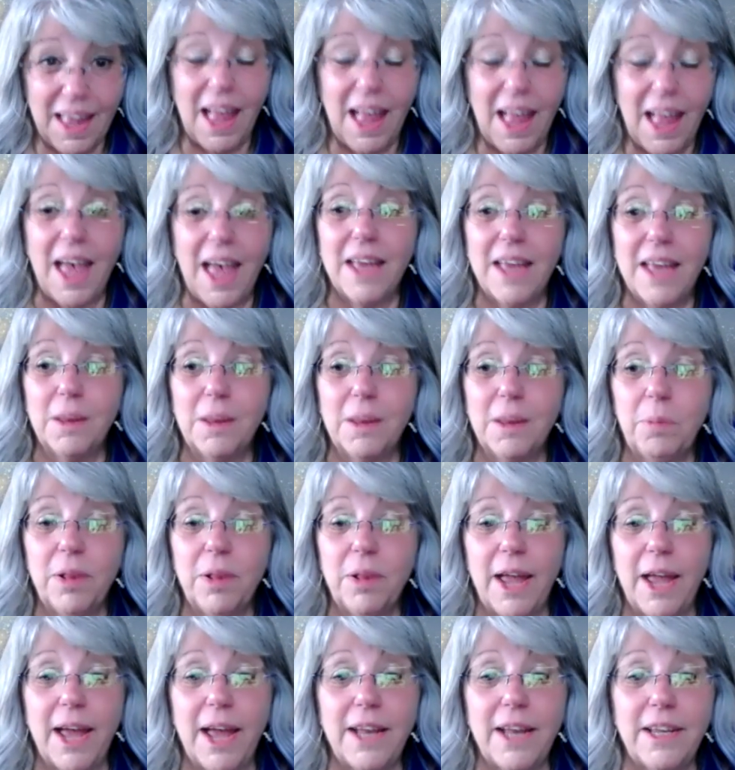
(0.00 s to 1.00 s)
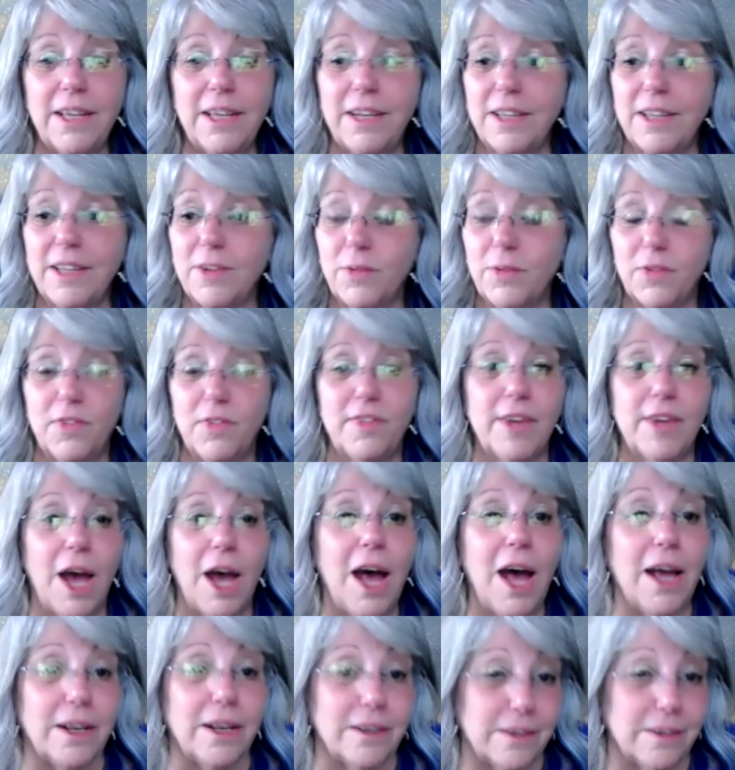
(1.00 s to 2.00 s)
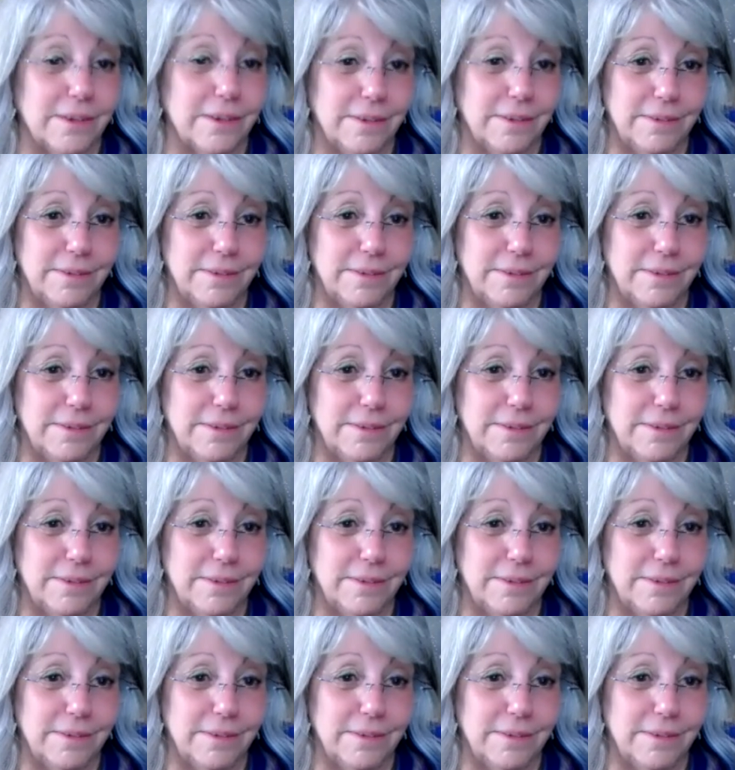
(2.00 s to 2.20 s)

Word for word: And the planet is done.